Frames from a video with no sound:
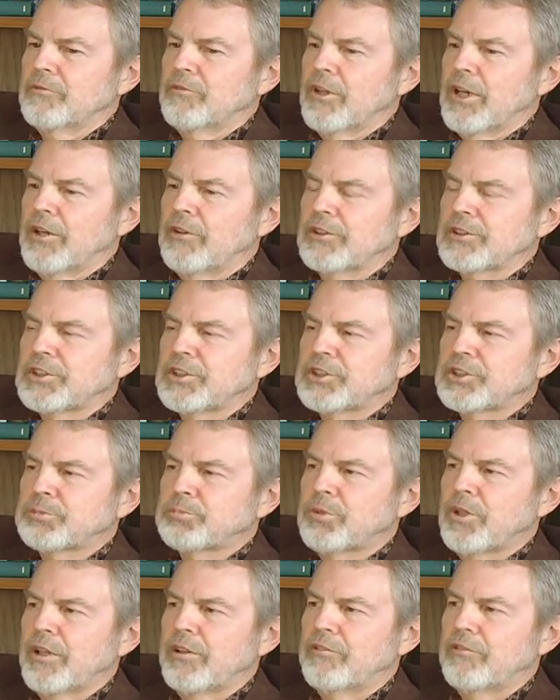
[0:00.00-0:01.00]
viruses
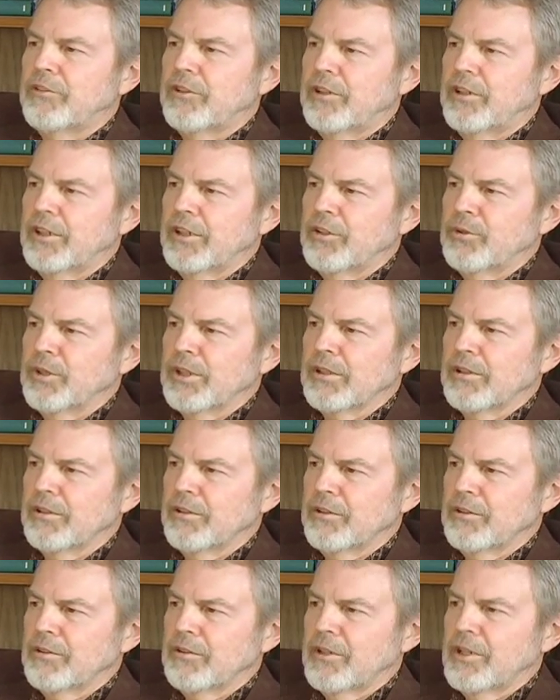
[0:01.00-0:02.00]
spread very quickly
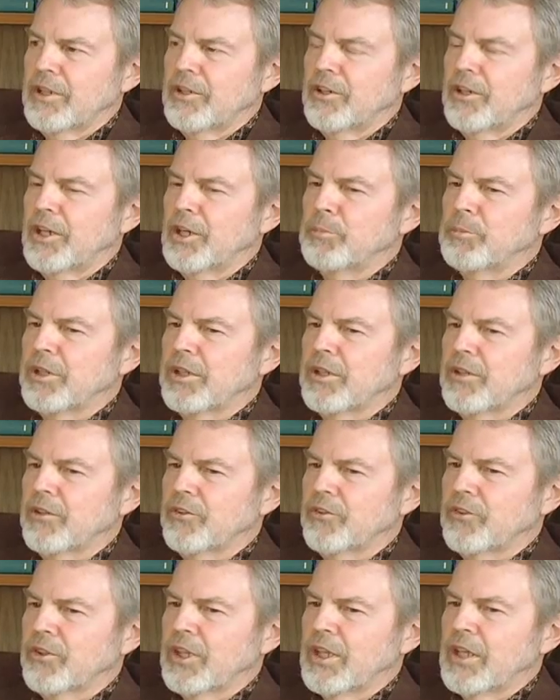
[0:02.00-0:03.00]
through the internet
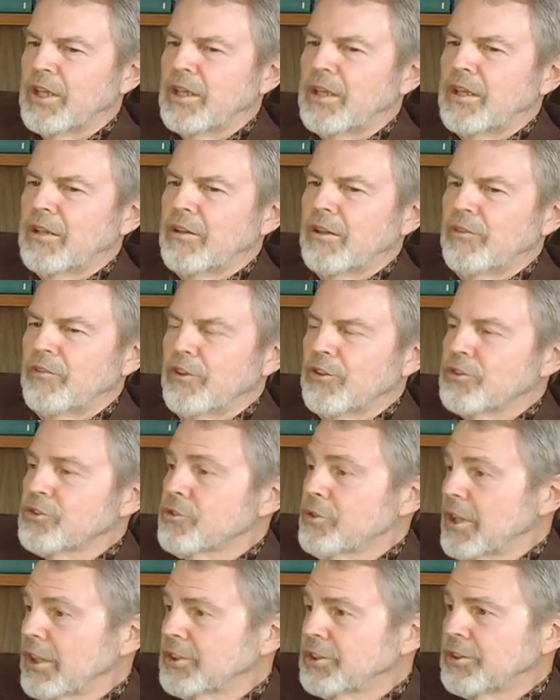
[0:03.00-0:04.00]
because of the
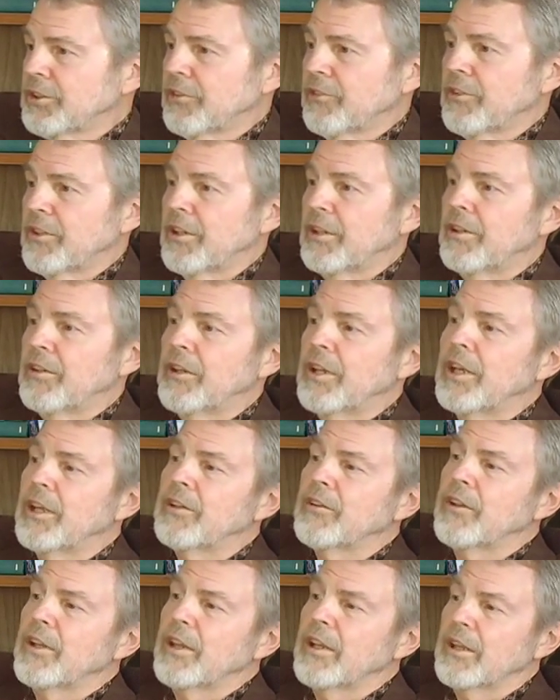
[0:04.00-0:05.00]
structure of the
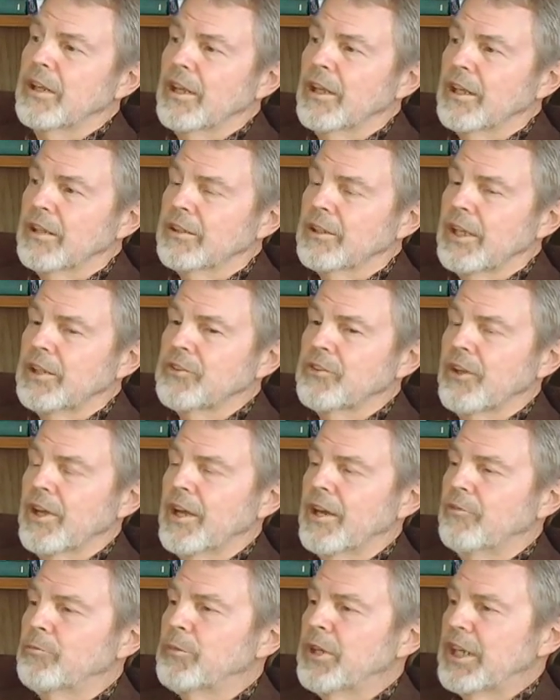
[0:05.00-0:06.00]
internet. It, it tends to
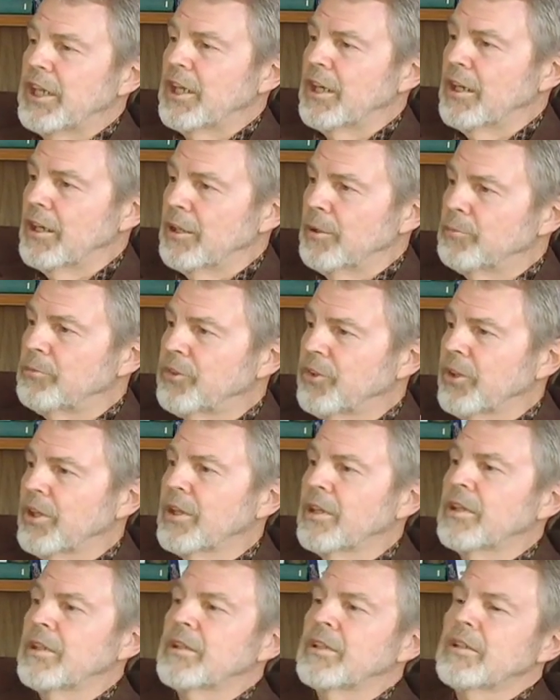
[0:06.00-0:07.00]
have many hubs,
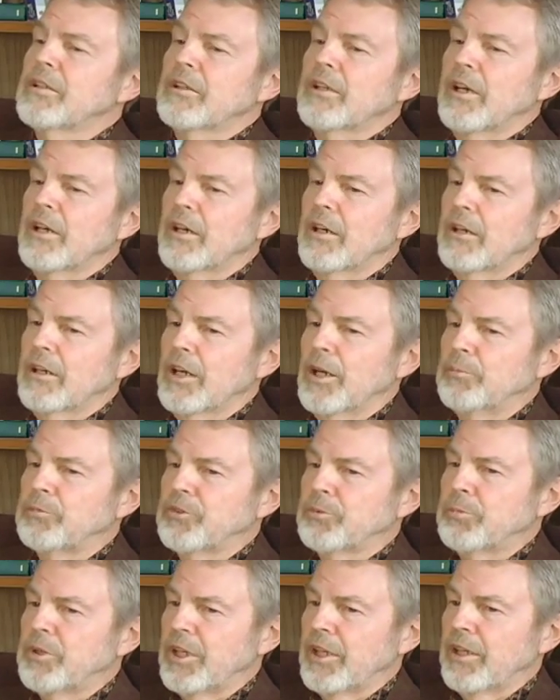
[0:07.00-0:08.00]
uh,
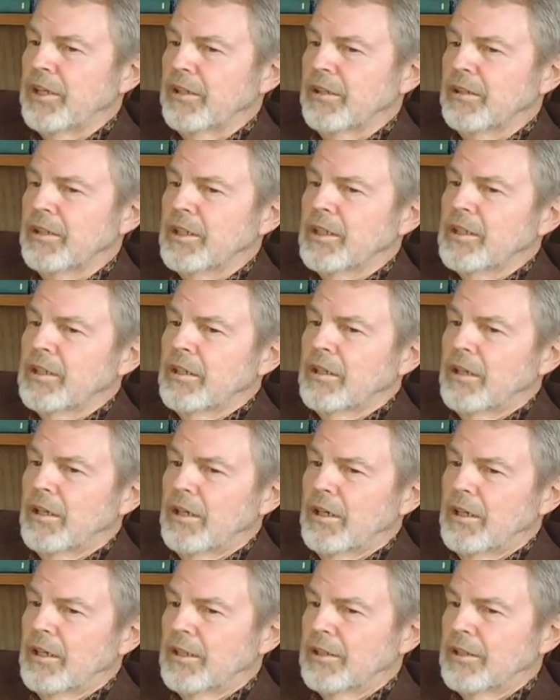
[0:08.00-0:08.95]
hubs being uh,